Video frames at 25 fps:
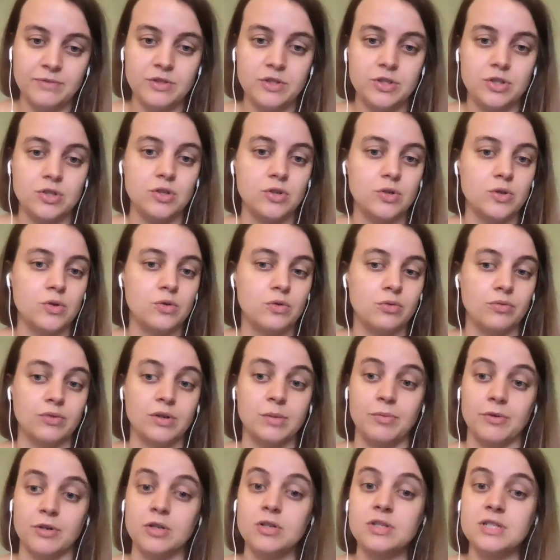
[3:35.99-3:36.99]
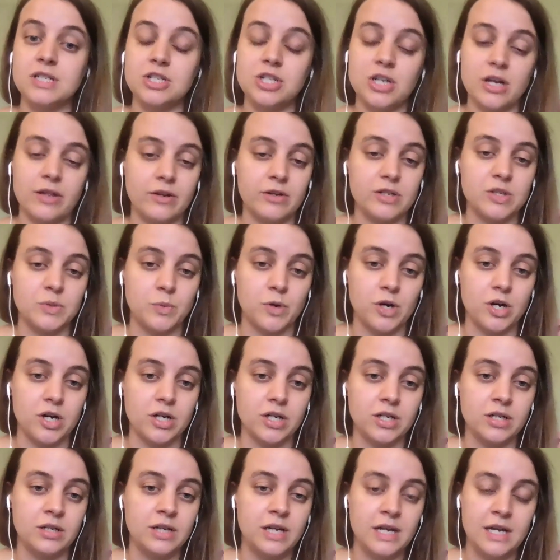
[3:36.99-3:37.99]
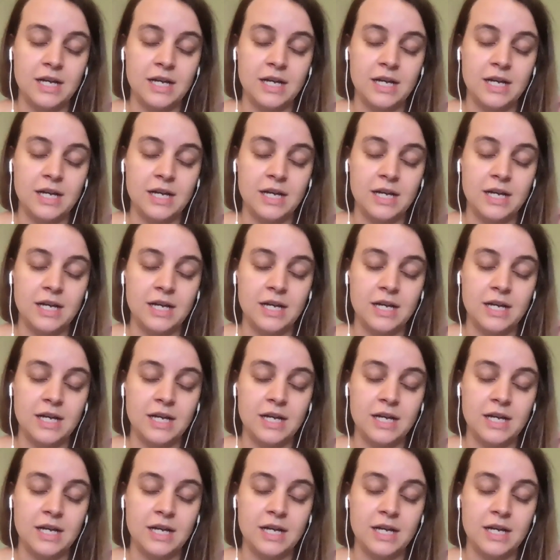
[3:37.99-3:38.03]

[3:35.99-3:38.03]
to reproduce each other's work,